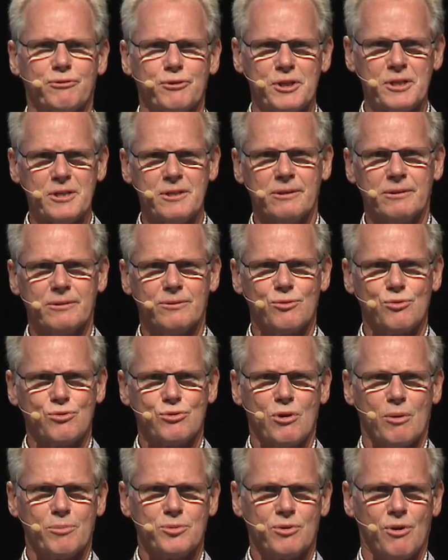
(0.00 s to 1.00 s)
free to
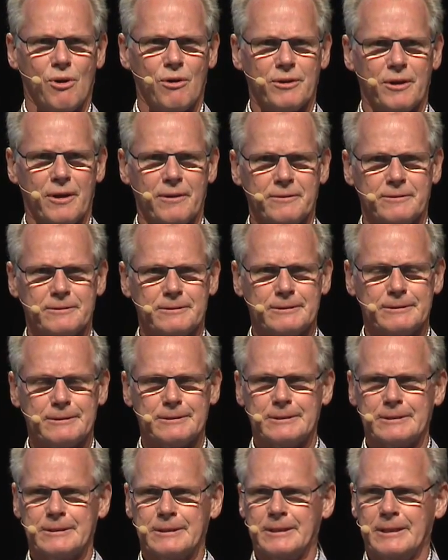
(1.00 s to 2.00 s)
Saab Scania.
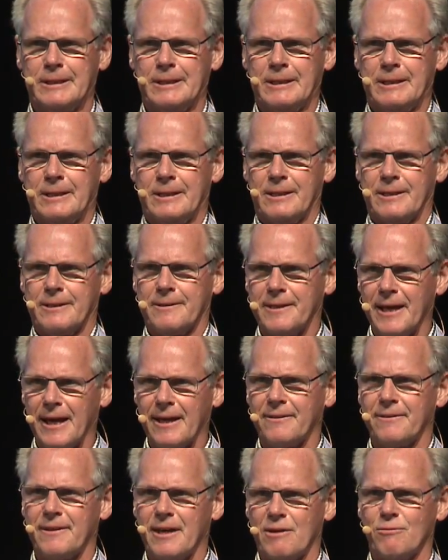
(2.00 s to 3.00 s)

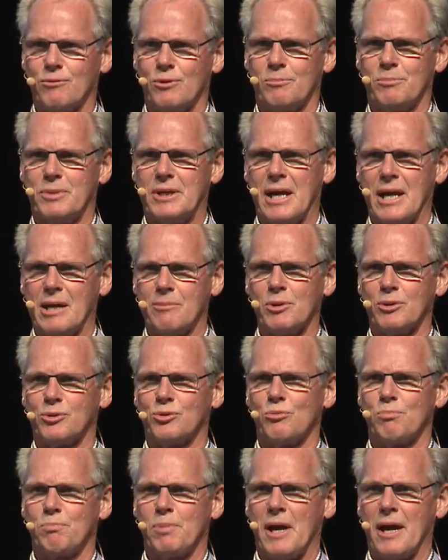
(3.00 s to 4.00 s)
Then they will be able
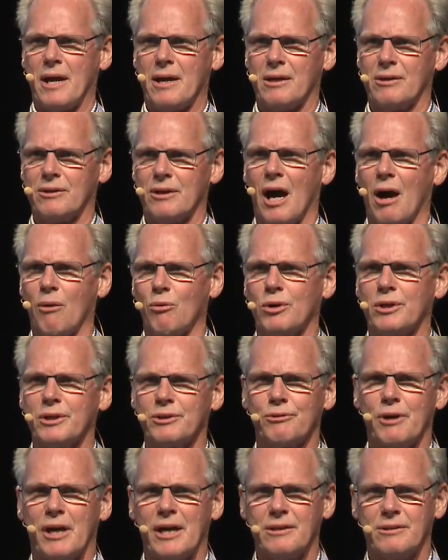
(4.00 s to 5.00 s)
to pay an
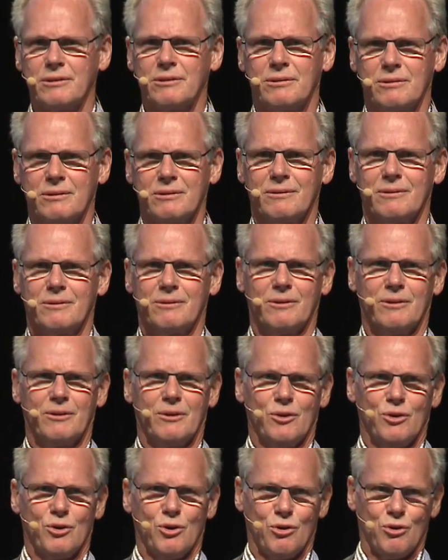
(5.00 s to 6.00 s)
hourly rate
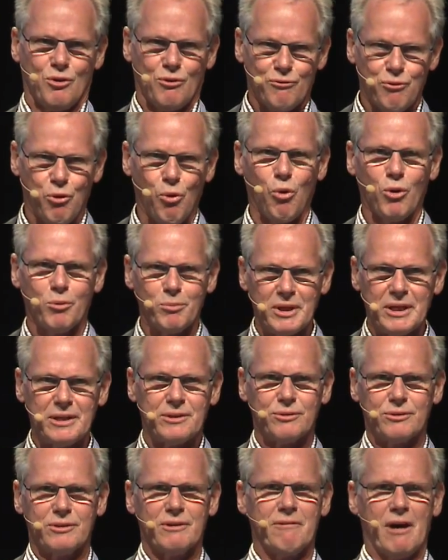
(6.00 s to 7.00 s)
for me
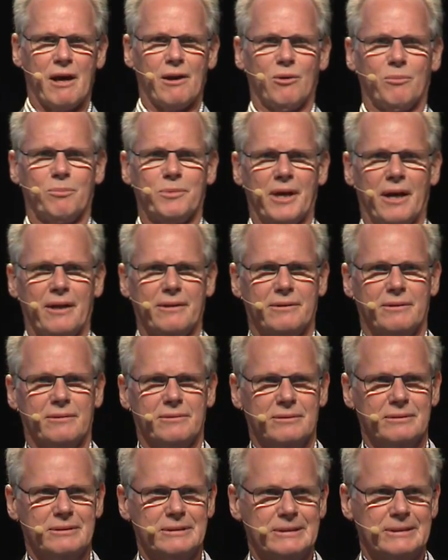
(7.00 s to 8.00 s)
to develop that
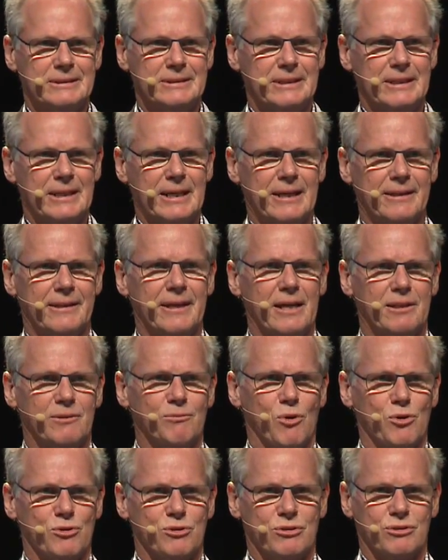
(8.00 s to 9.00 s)
and that
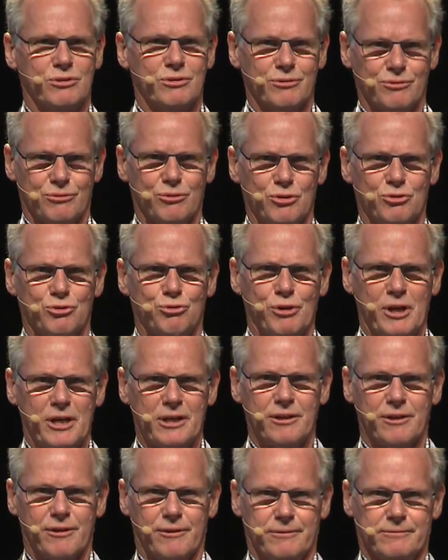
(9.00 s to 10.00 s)
was the
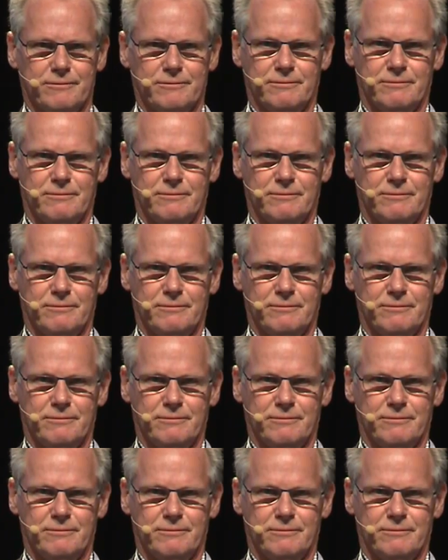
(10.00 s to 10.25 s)
trigger